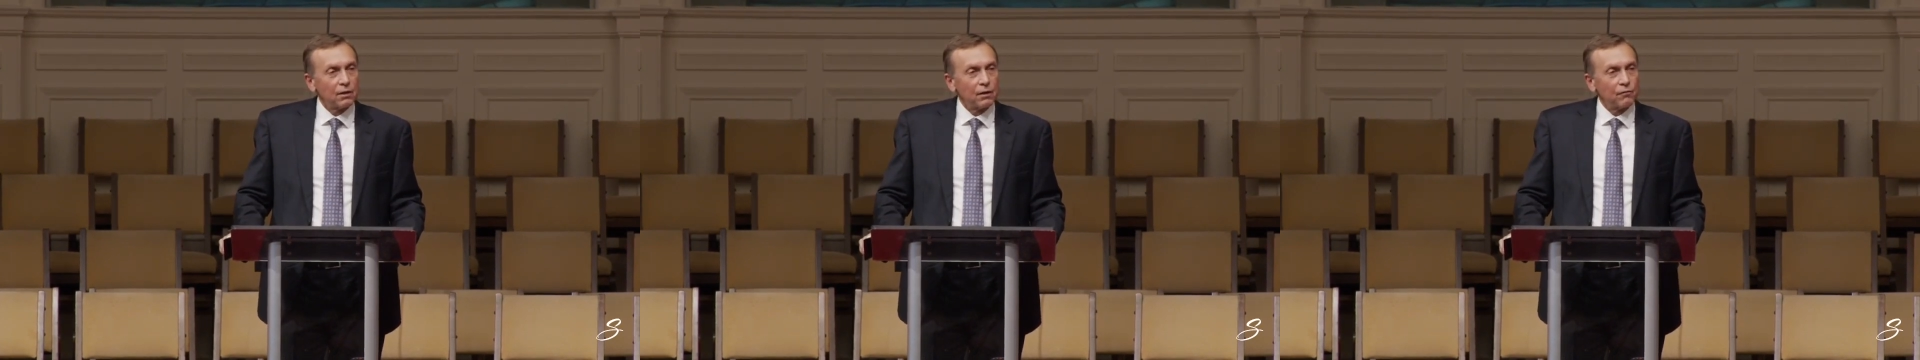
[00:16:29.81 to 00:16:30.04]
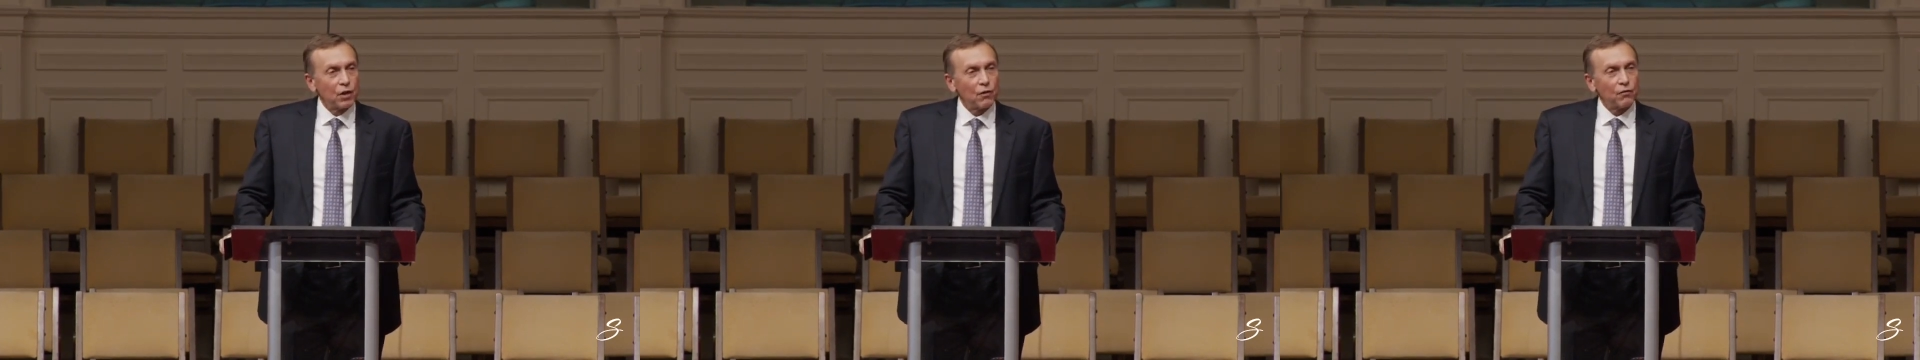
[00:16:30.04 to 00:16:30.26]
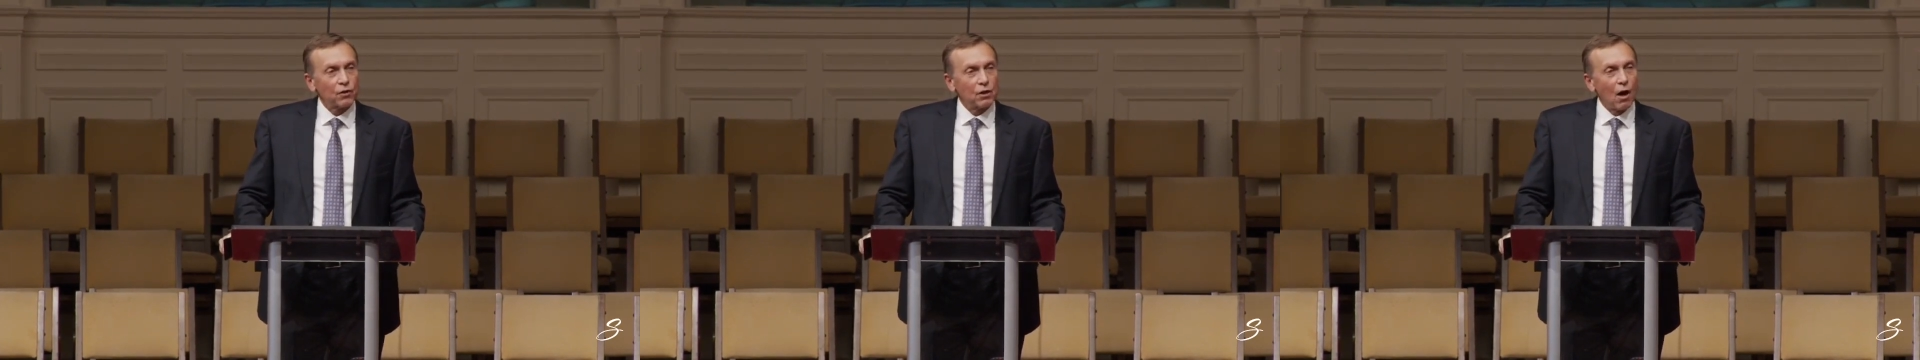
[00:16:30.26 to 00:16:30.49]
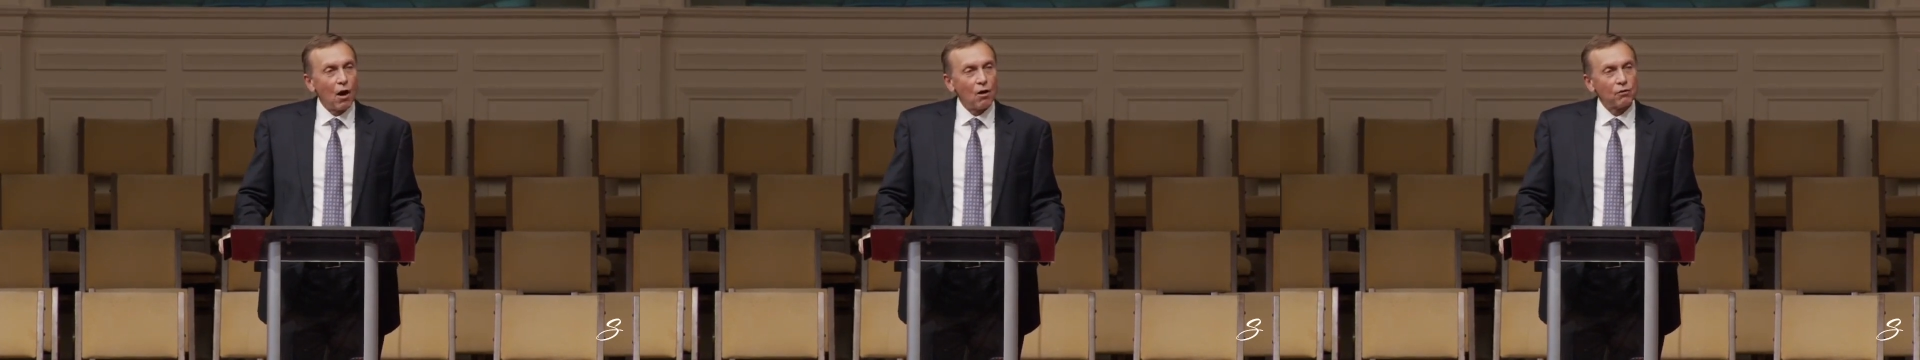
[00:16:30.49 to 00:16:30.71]
Have you ever
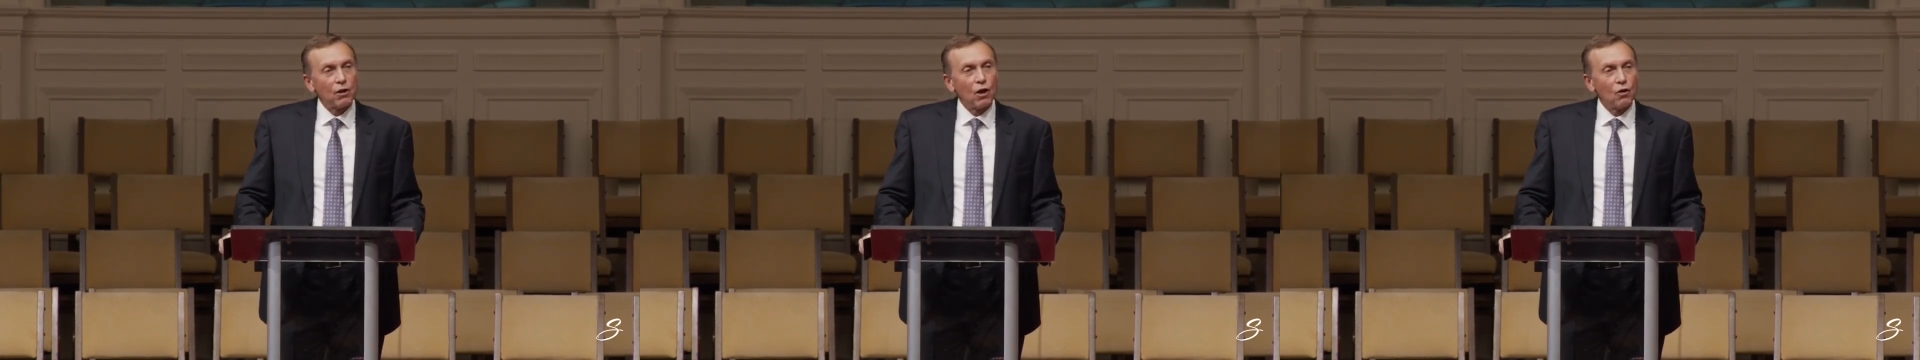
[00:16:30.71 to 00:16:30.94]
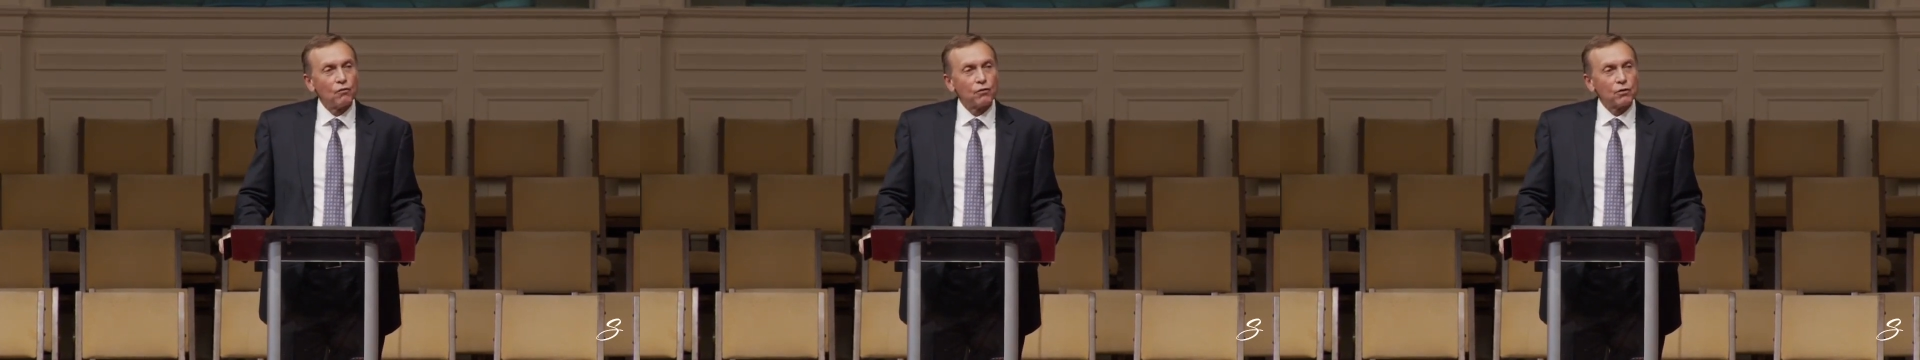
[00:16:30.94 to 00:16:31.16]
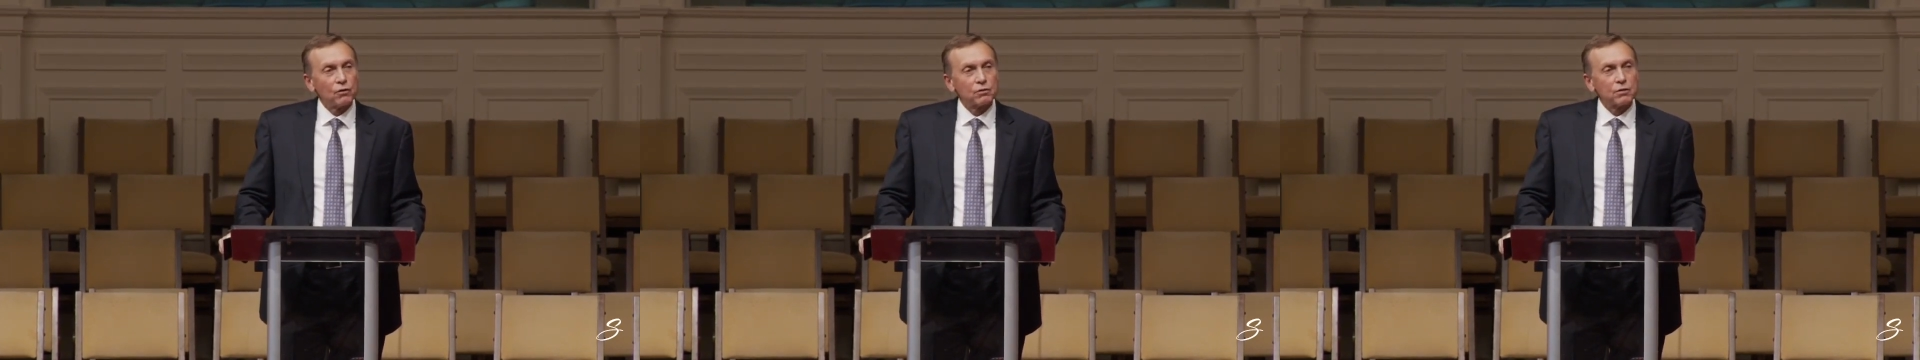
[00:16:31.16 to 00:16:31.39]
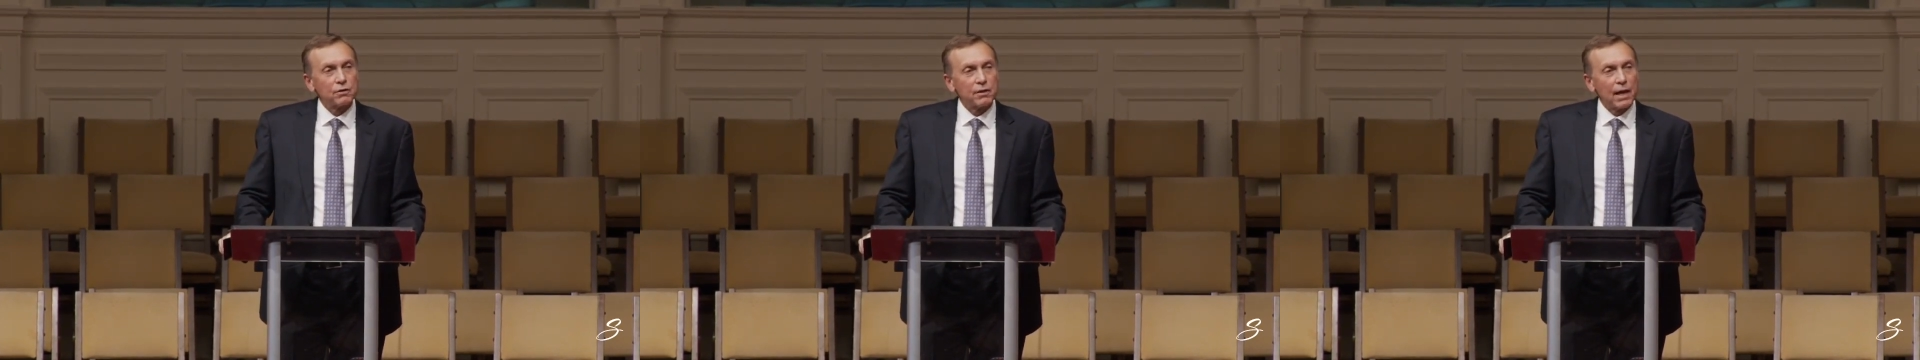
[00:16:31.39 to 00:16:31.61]
gone over
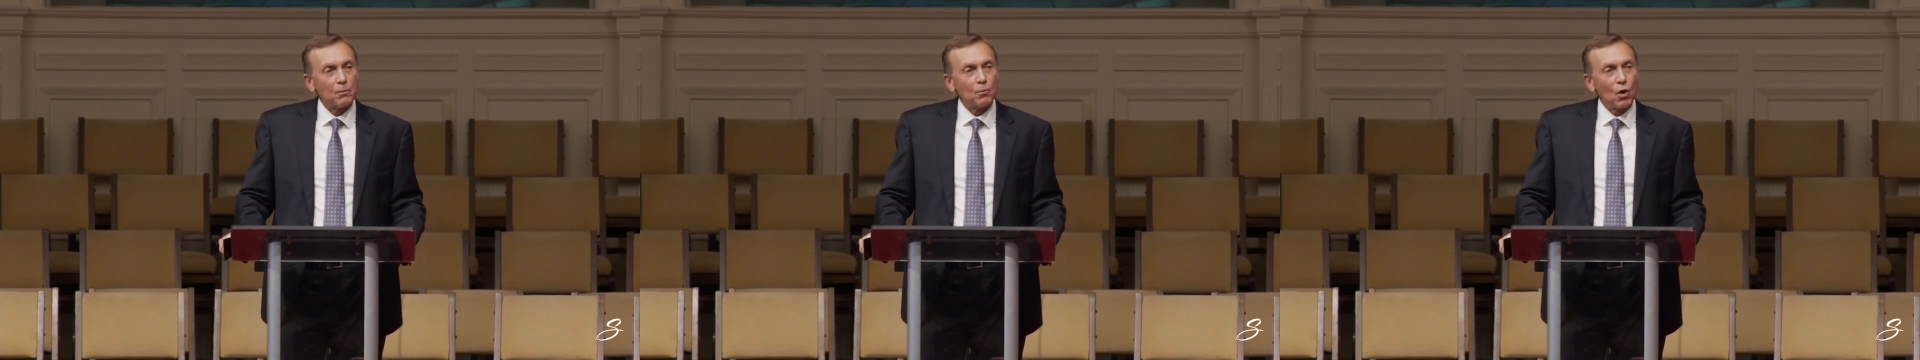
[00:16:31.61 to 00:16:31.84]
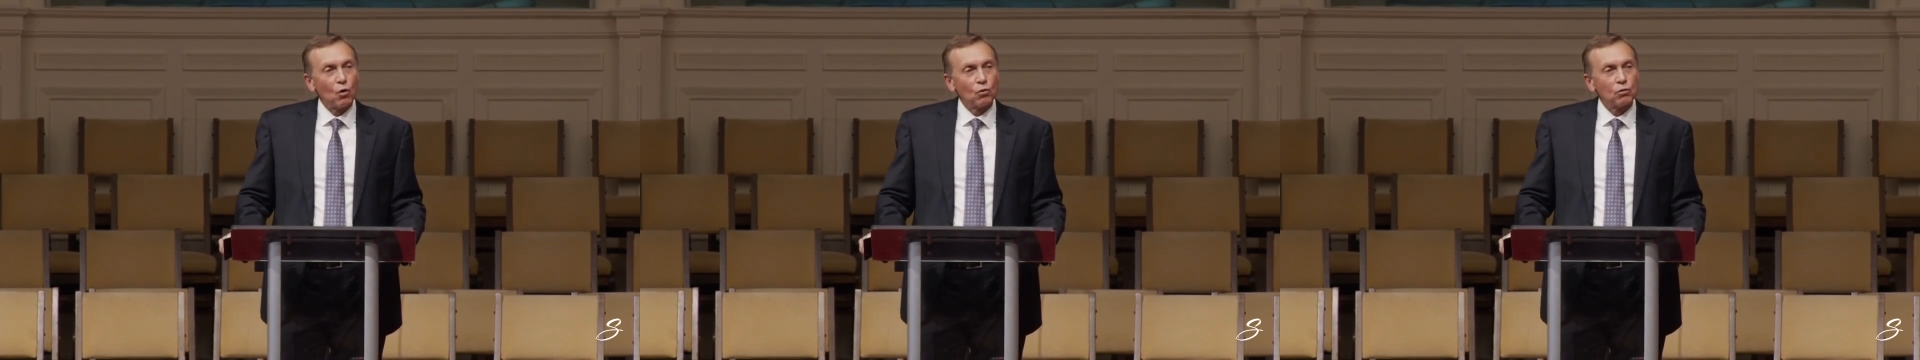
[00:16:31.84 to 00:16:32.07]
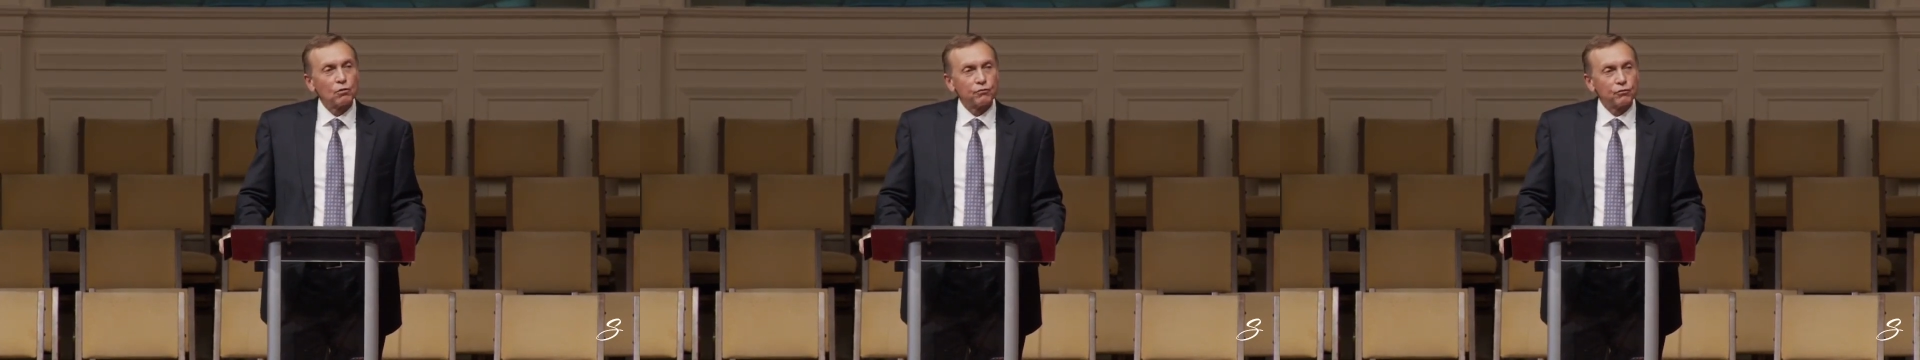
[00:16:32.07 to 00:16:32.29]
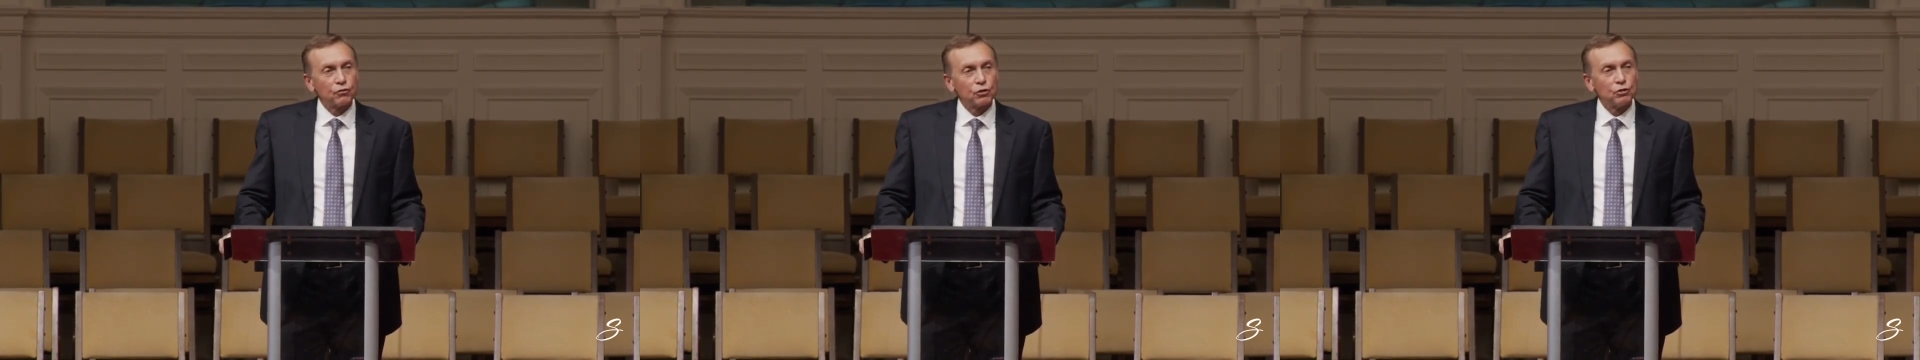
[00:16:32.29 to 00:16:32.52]
to that bowl of
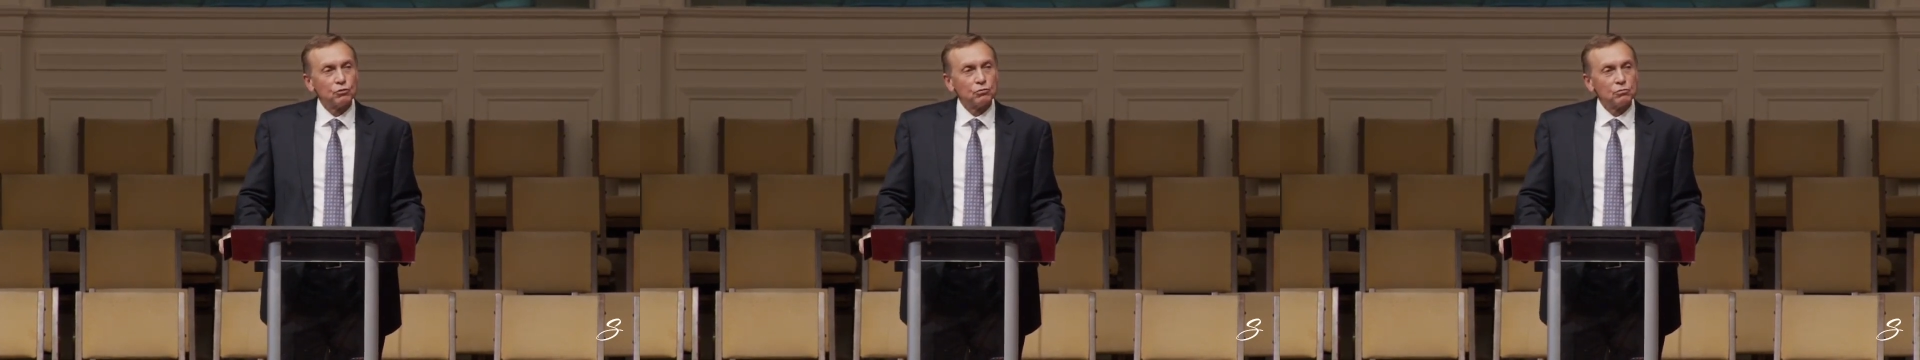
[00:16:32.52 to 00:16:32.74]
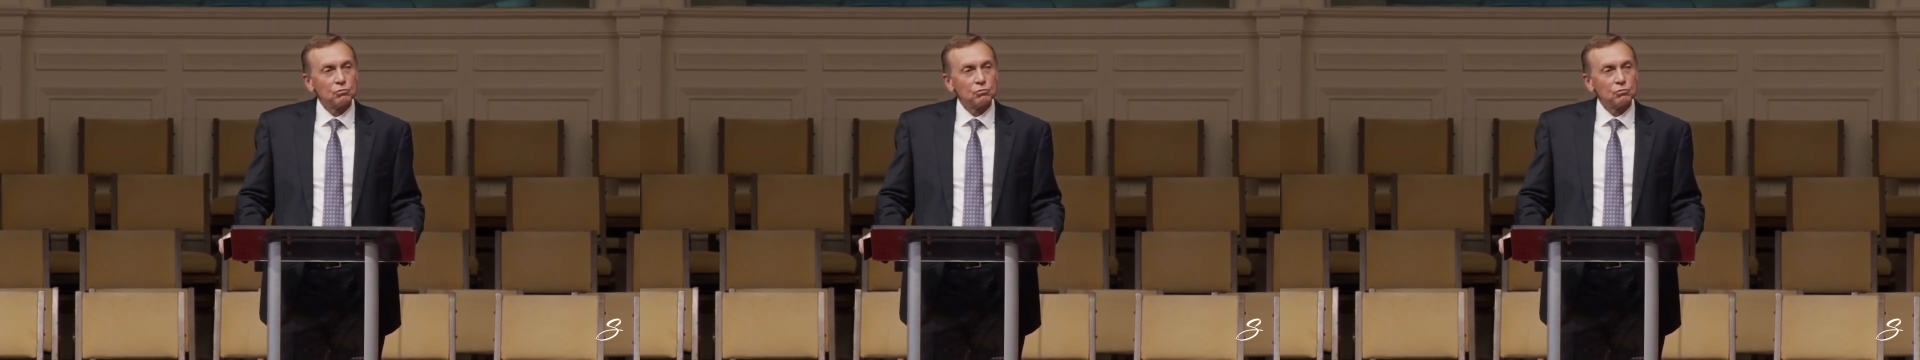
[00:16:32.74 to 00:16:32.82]
fruit